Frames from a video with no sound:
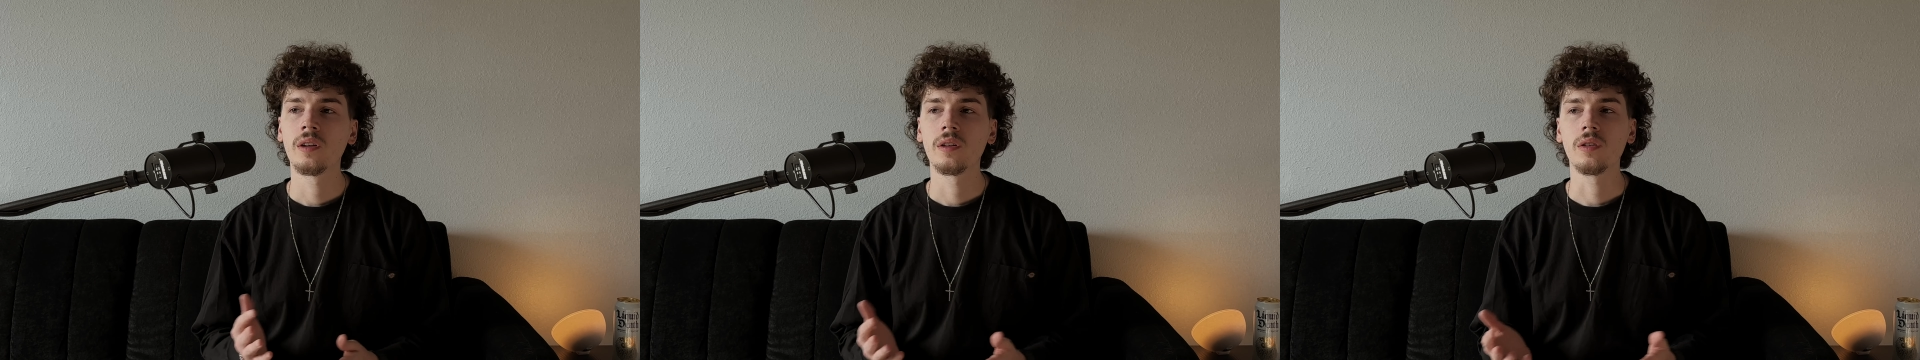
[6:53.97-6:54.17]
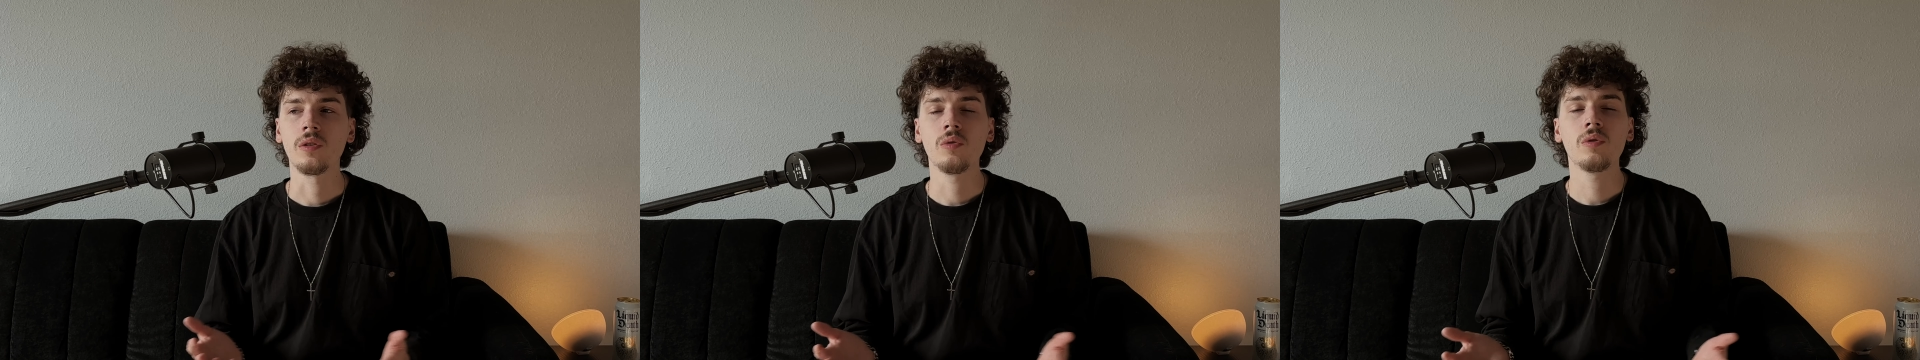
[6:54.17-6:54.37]

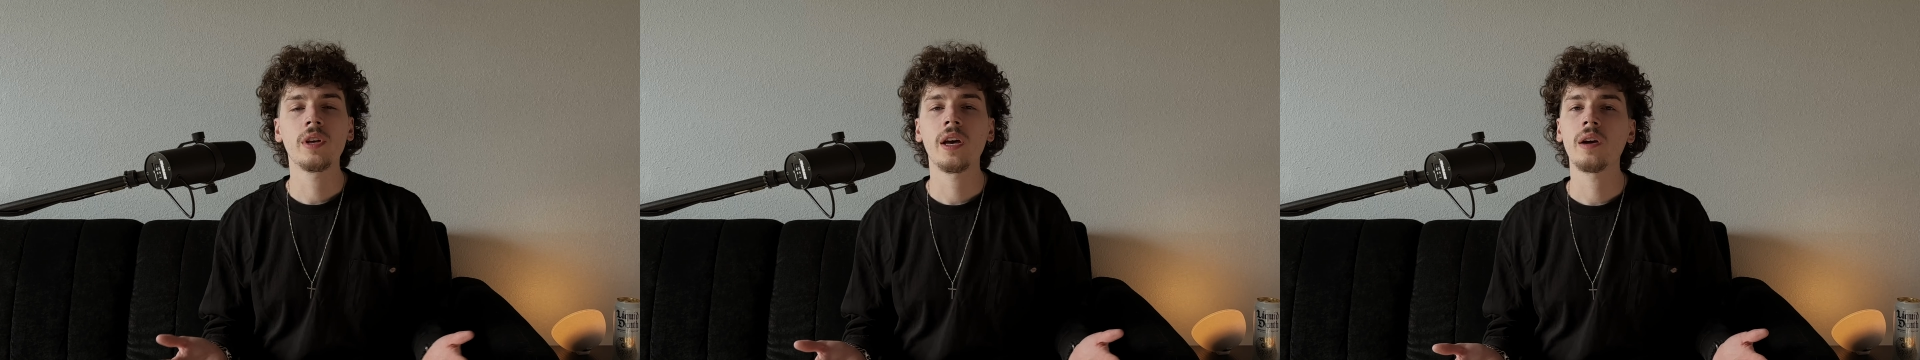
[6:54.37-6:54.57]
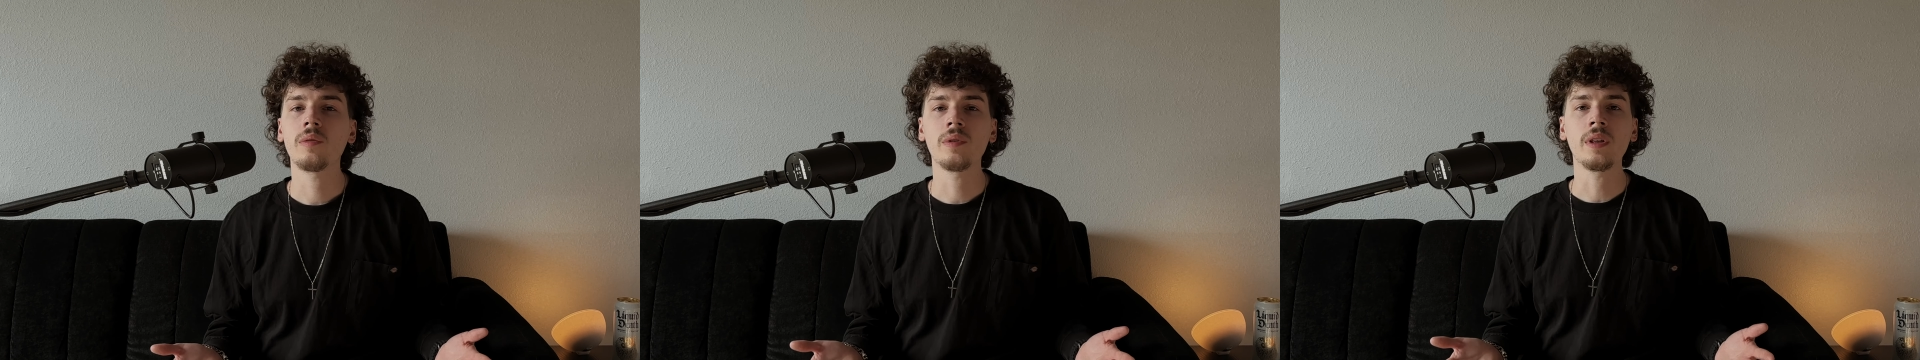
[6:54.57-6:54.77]
You
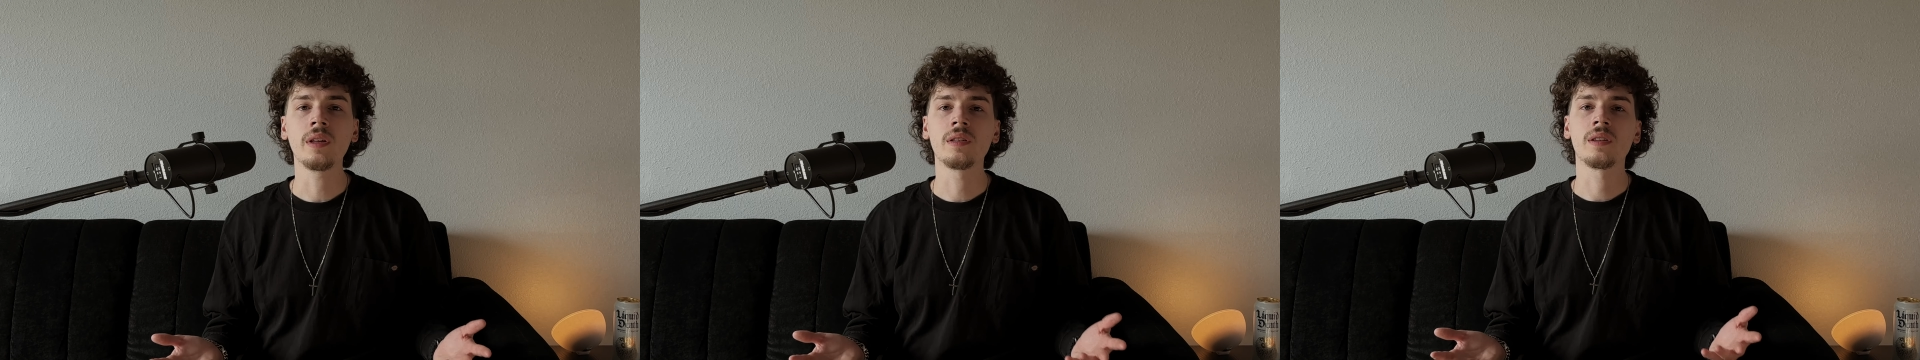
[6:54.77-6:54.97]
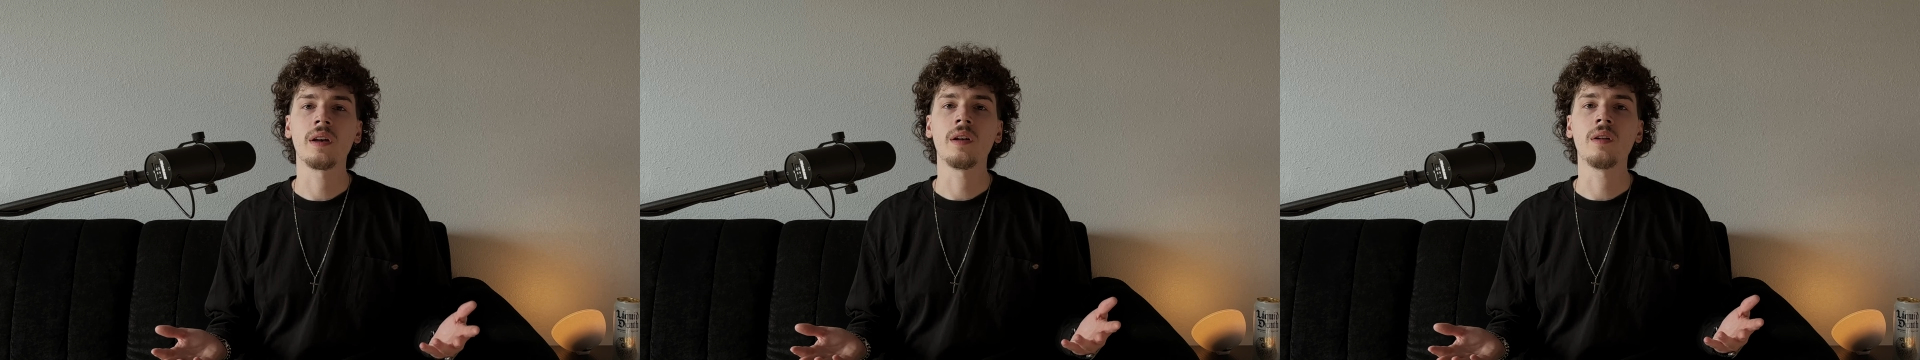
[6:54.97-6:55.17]
can't really
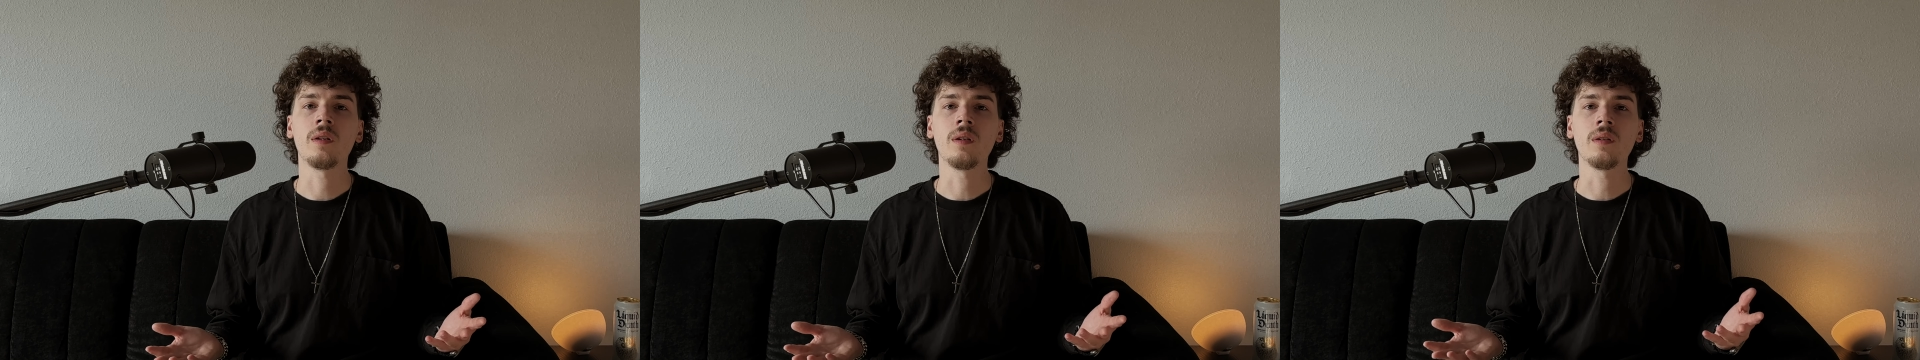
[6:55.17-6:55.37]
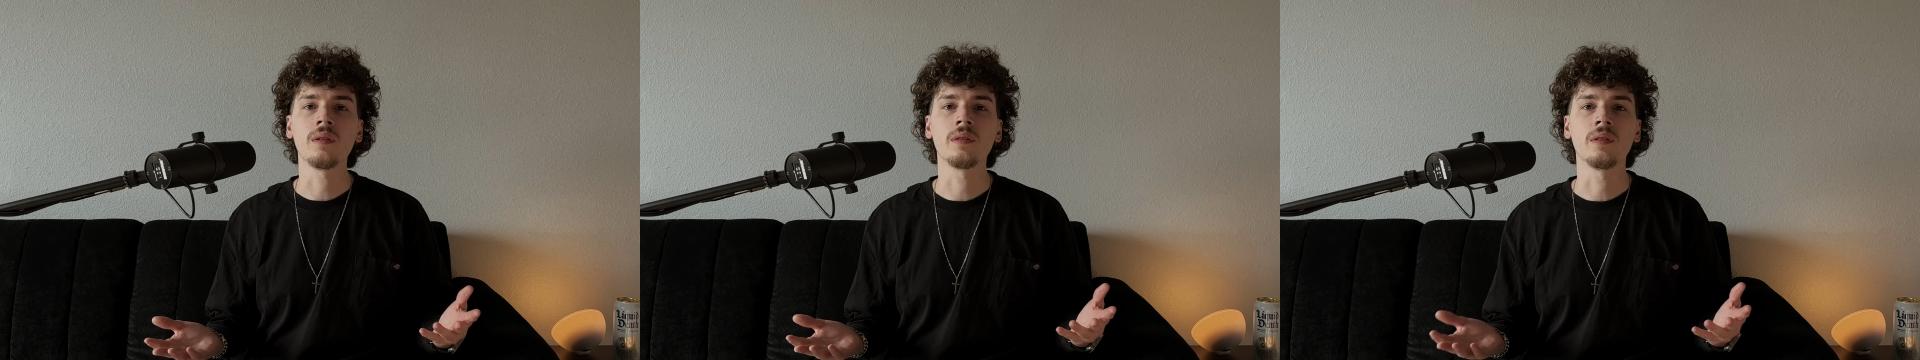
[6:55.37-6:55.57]

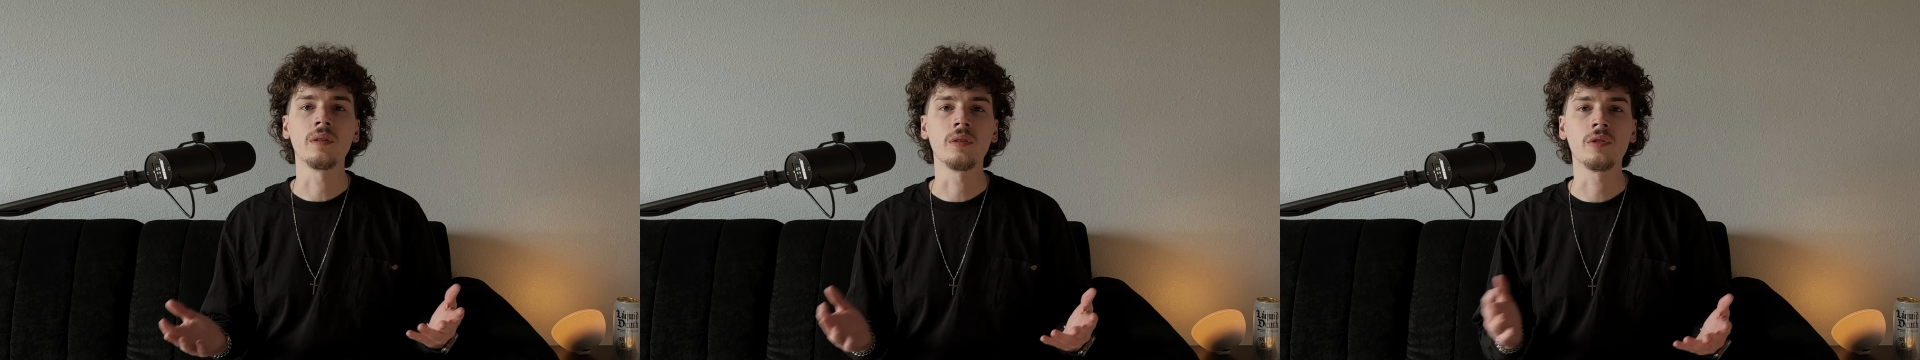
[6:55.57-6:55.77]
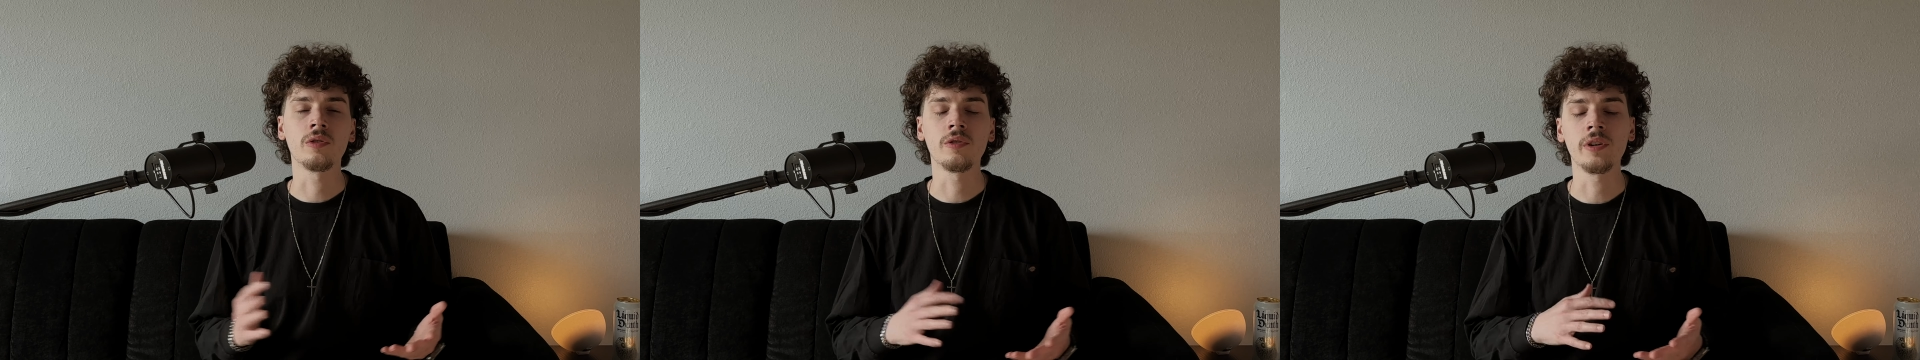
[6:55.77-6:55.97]
tell the
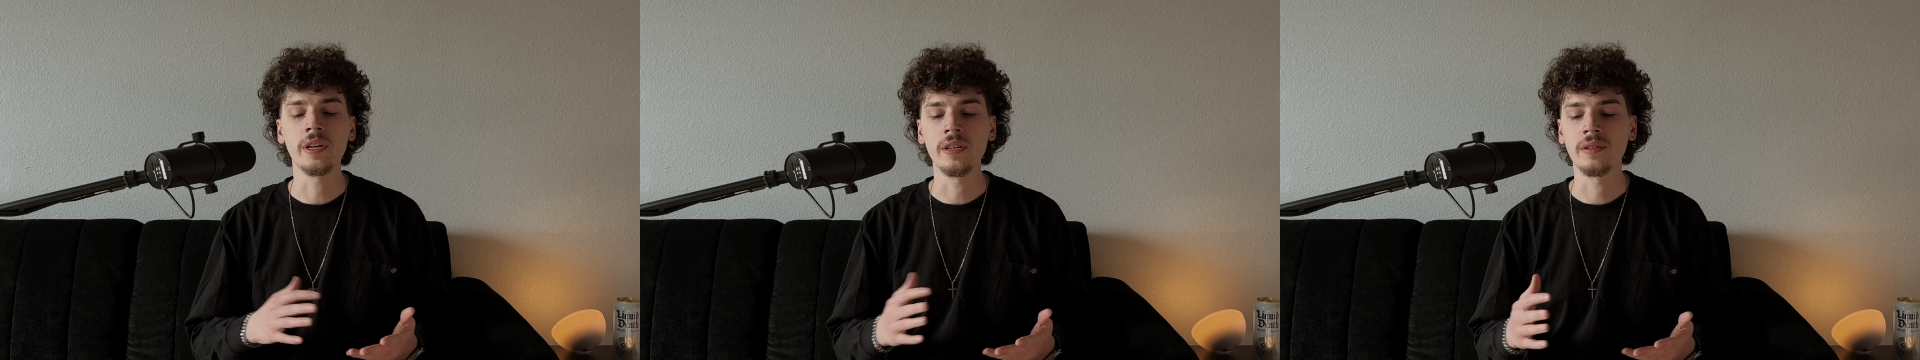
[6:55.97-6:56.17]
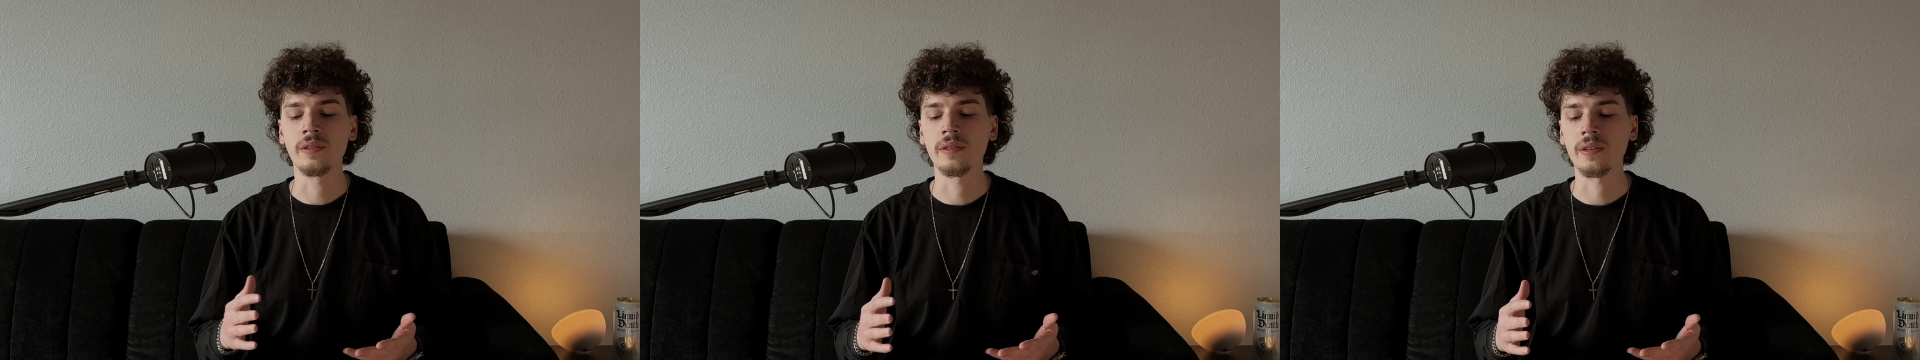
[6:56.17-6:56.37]

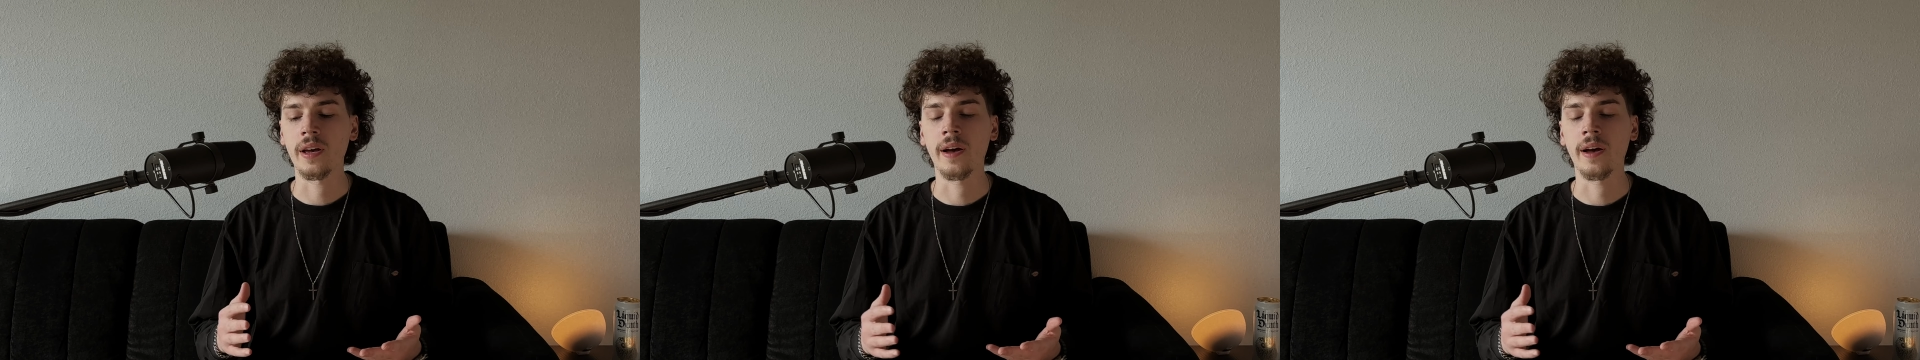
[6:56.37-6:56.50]
crease